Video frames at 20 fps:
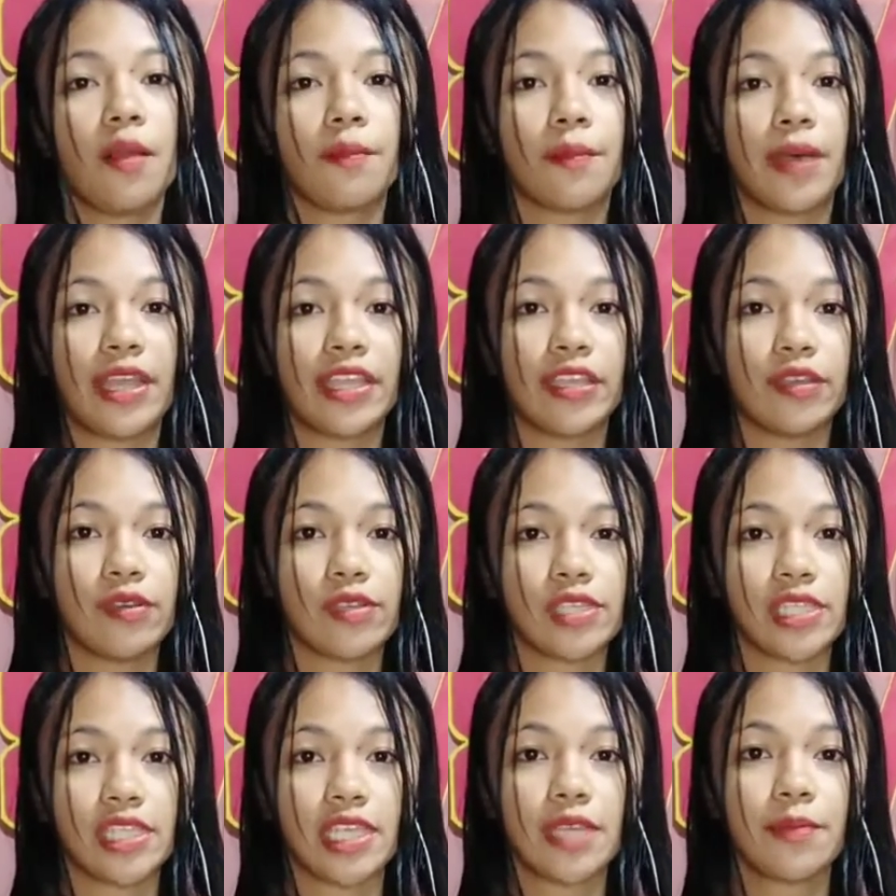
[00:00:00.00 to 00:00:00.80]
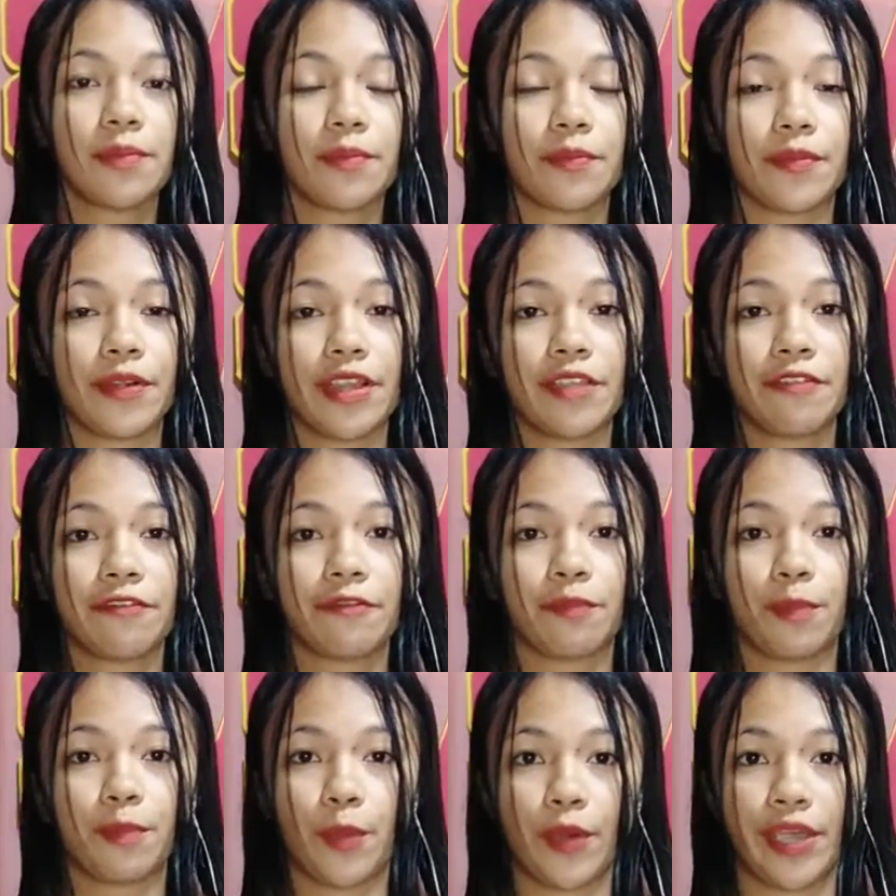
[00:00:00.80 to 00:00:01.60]
by using brief
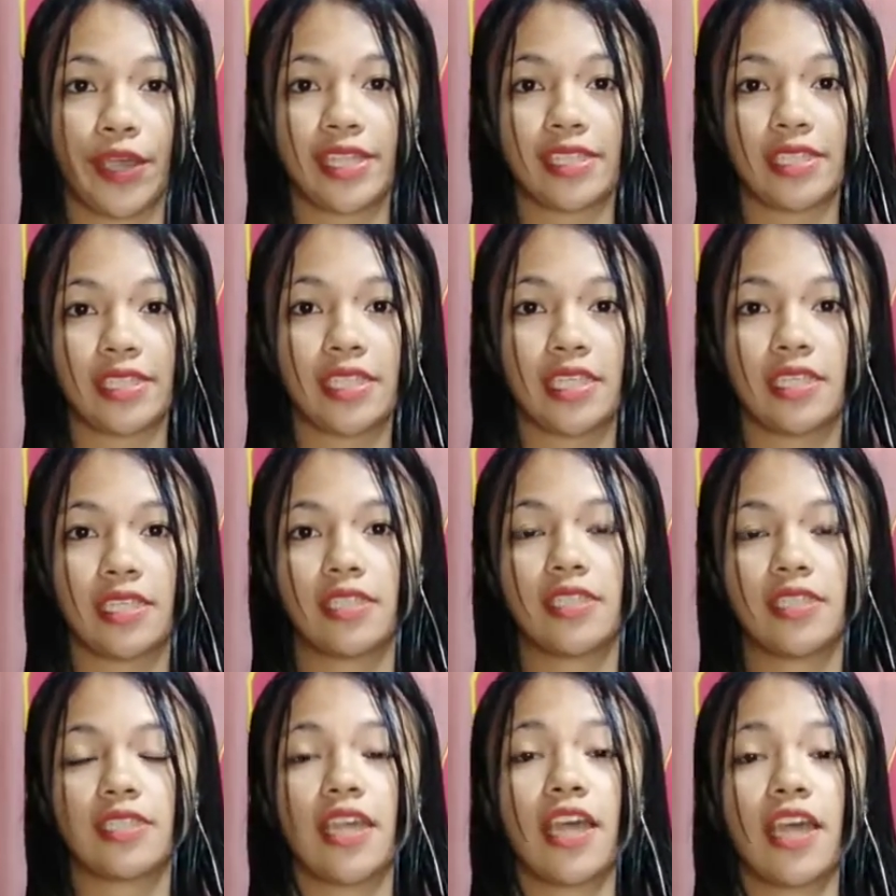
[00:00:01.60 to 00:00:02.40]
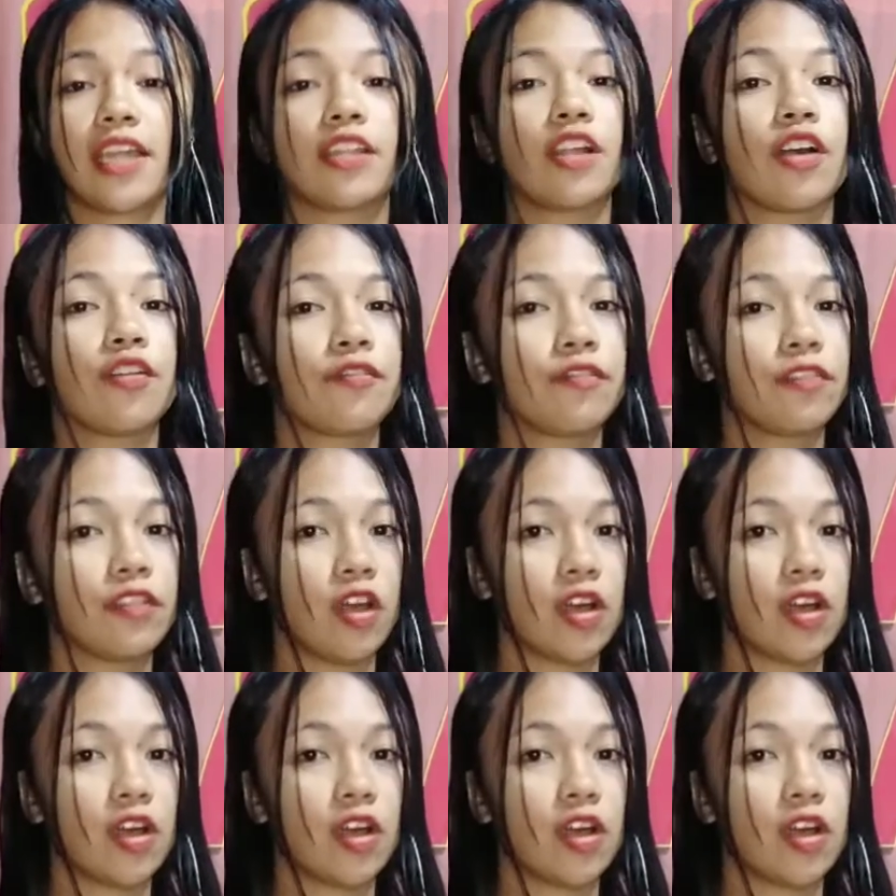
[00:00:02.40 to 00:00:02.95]
points instead of